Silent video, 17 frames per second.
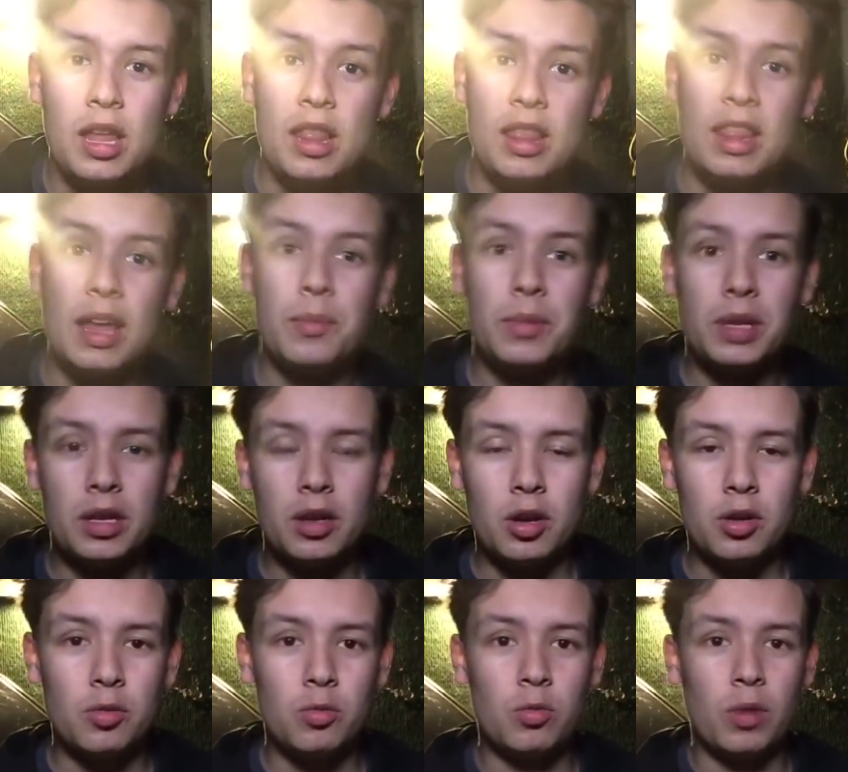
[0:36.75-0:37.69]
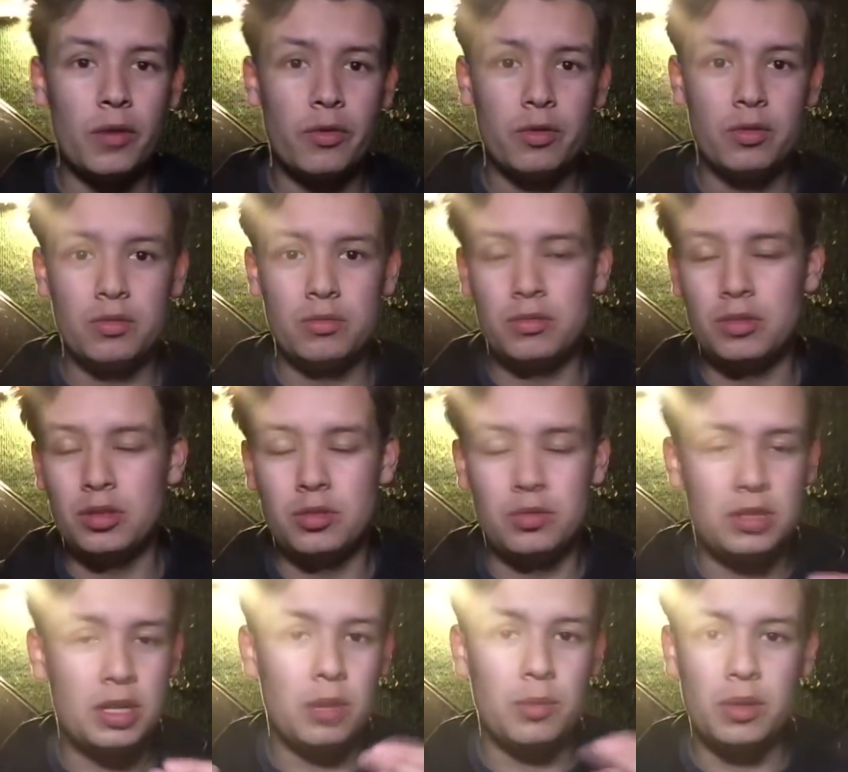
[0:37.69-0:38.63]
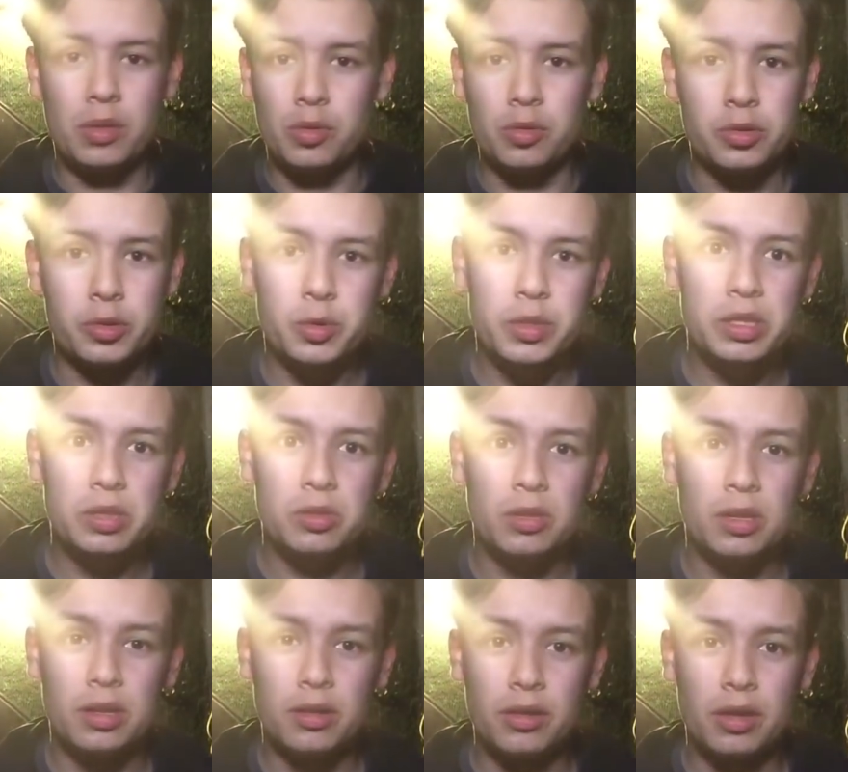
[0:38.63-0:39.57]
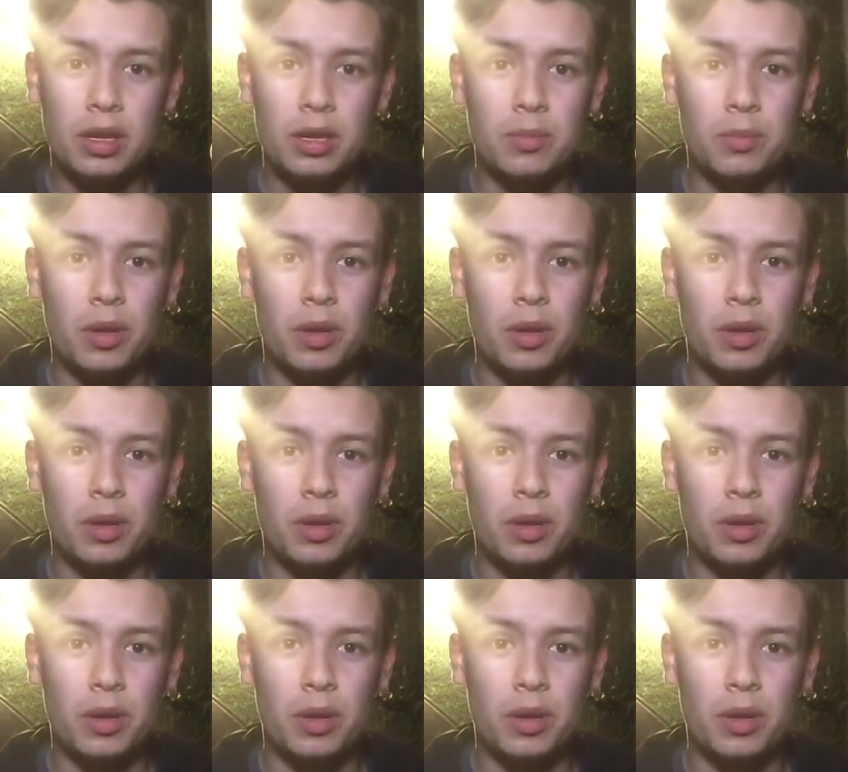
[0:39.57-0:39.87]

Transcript: Let me know whether you tell me through Twitter or anything.